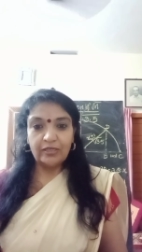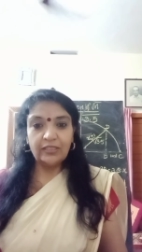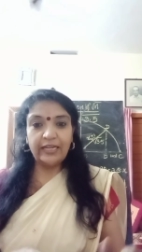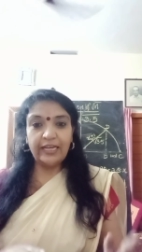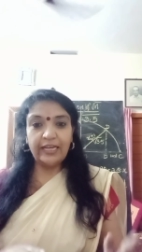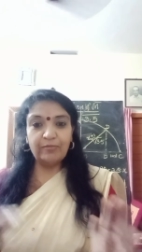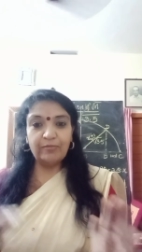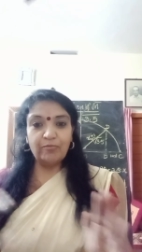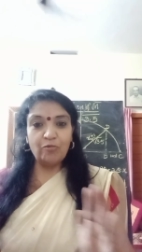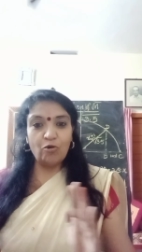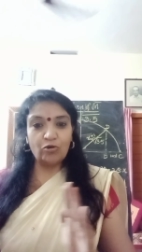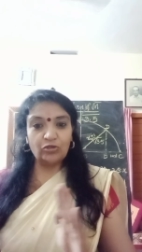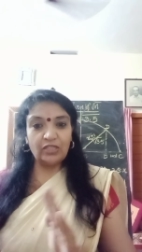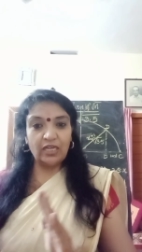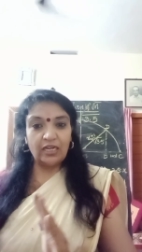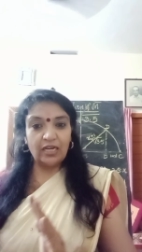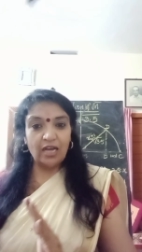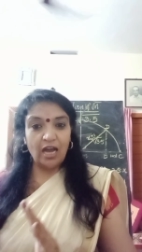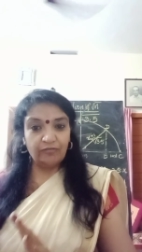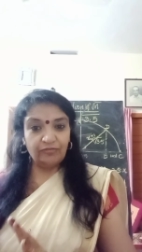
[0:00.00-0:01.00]
Take more
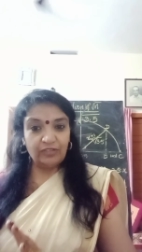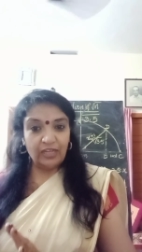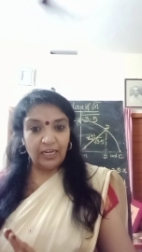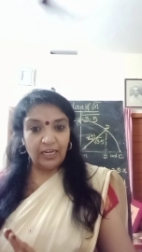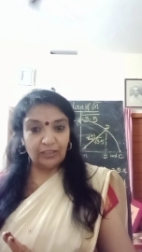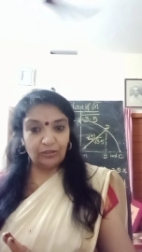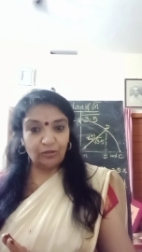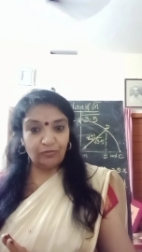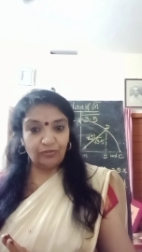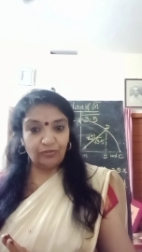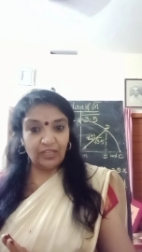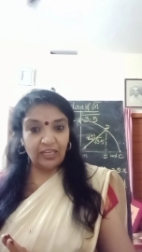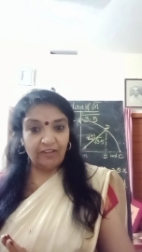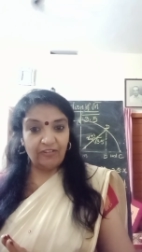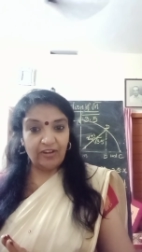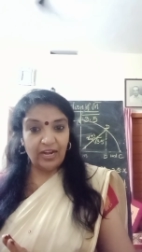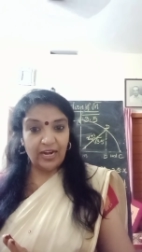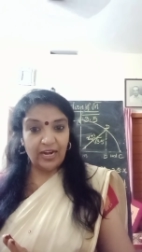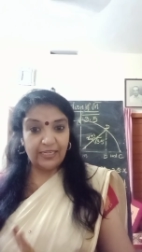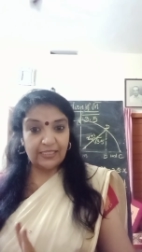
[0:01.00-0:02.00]
than half the length of the
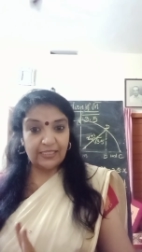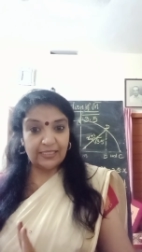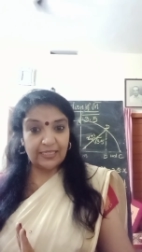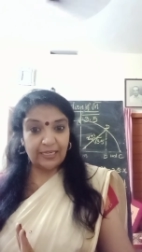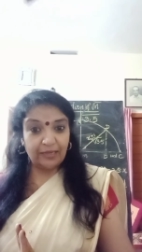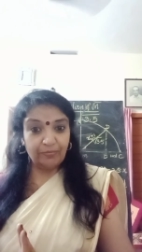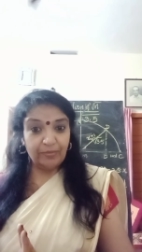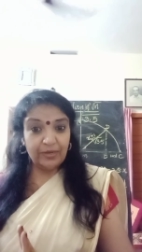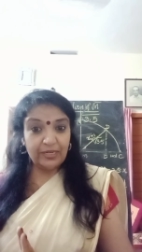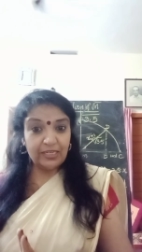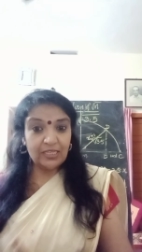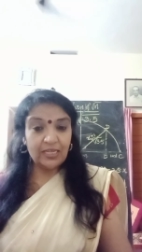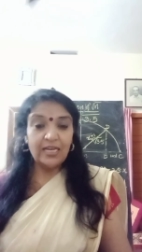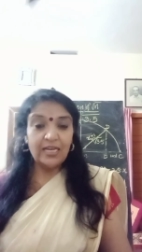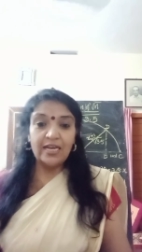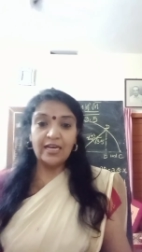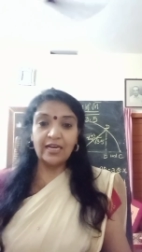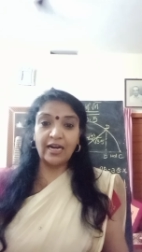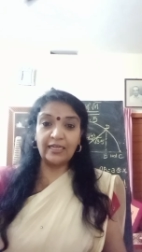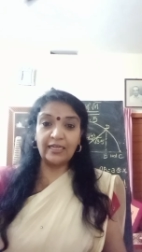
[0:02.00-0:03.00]
given line segment.
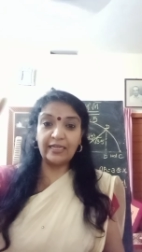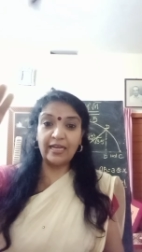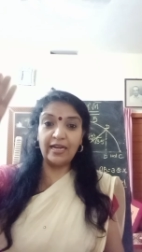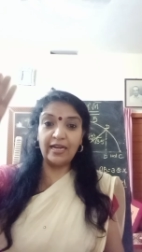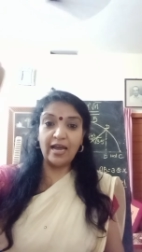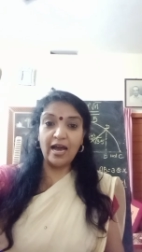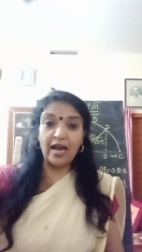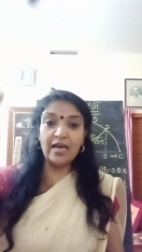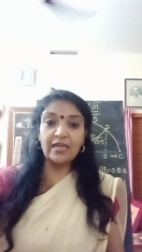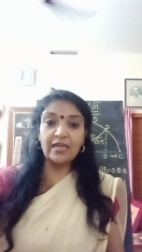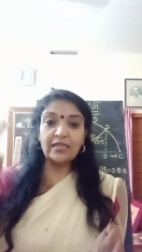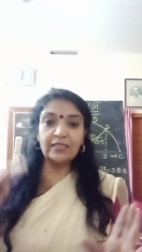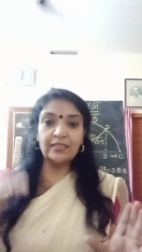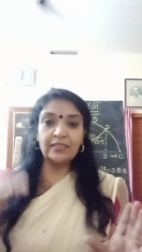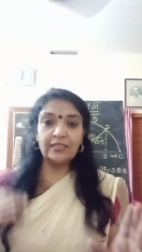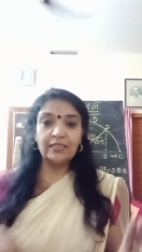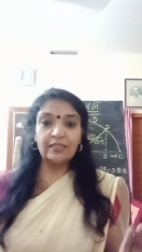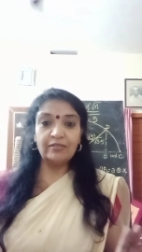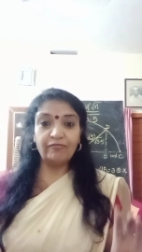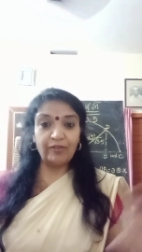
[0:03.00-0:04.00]
Cut an
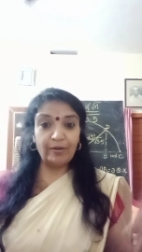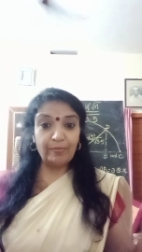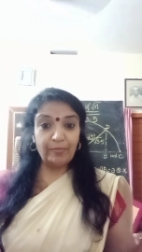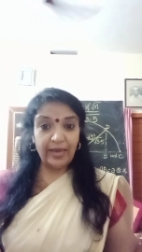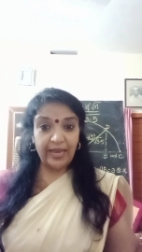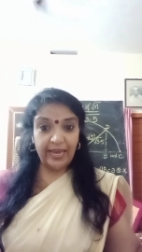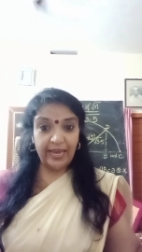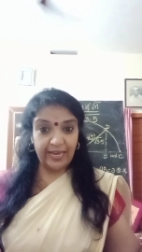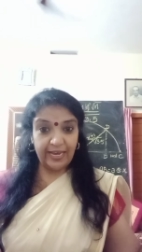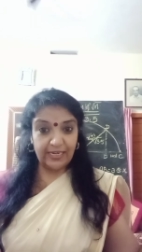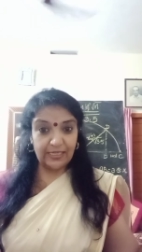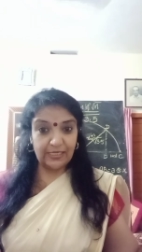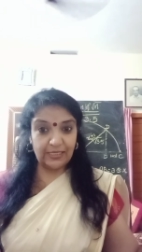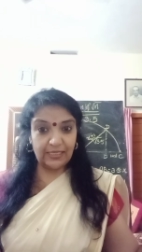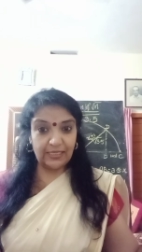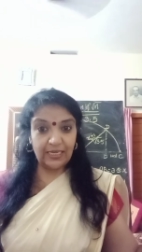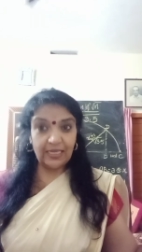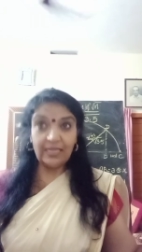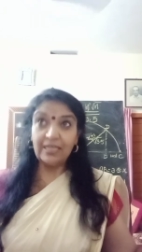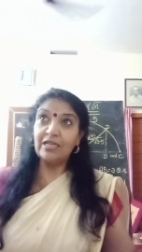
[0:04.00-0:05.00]
arc from A and
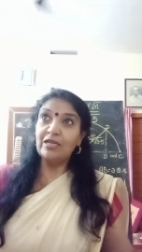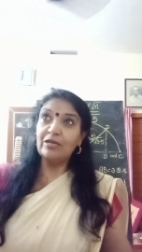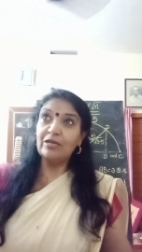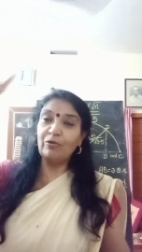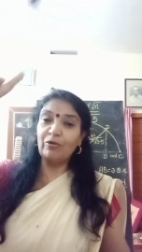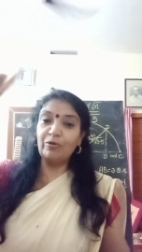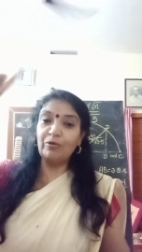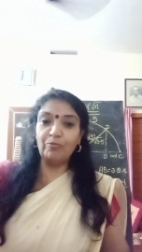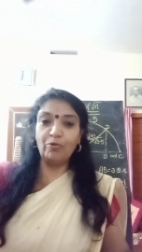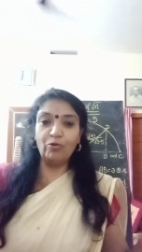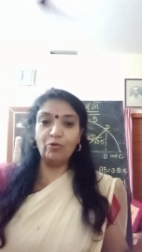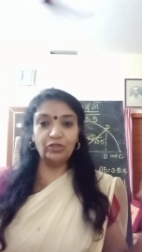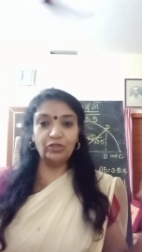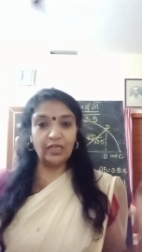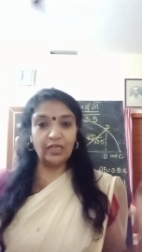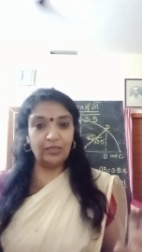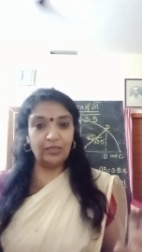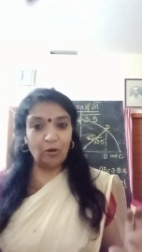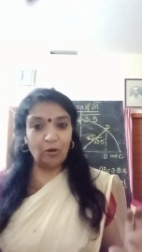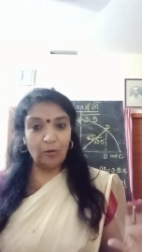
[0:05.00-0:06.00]
C on both
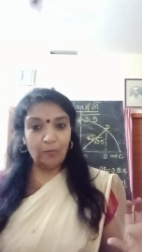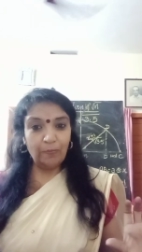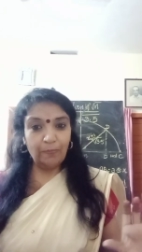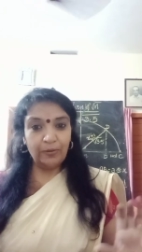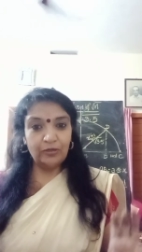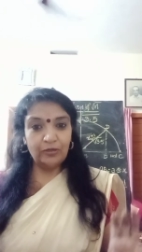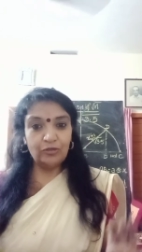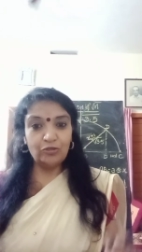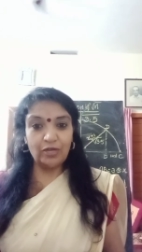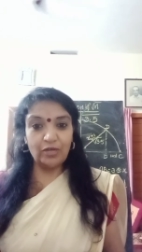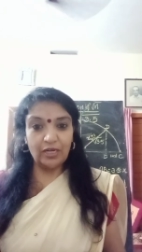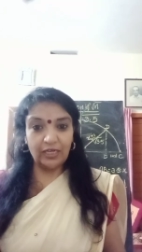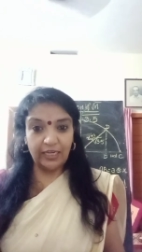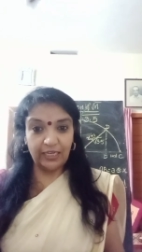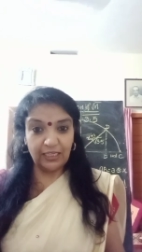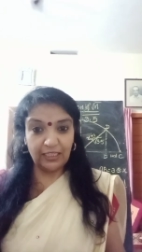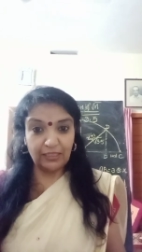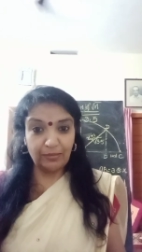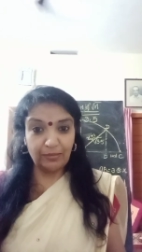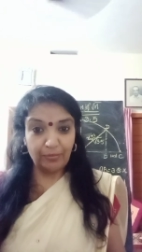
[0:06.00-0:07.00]
and top. You are
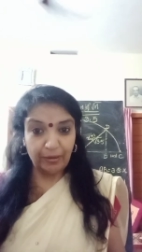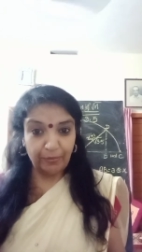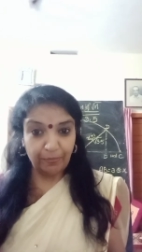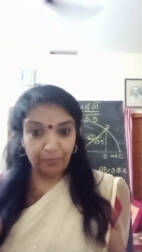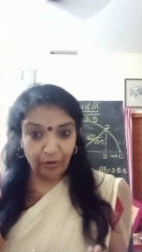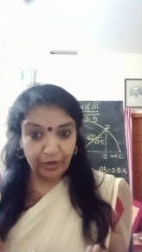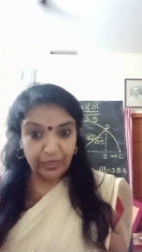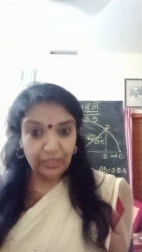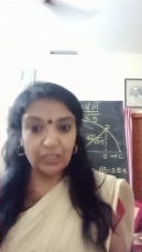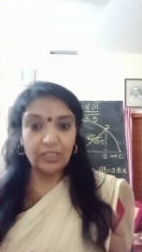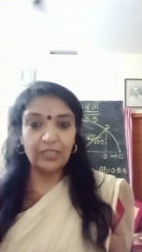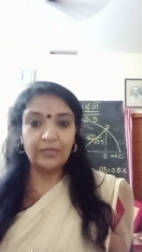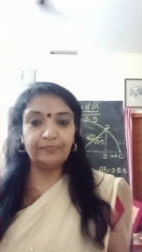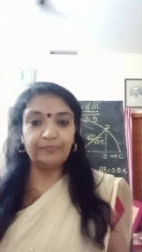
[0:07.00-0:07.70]
getting the midpoint.